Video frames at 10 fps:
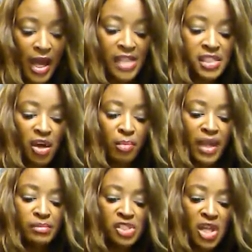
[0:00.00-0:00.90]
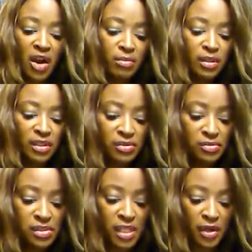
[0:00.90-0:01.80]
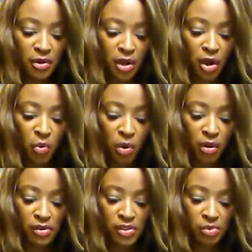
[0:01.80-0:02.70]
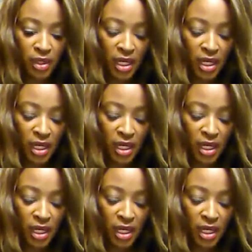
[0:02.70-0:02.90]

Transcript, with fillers: I saw baby shower balloons that our coworkers were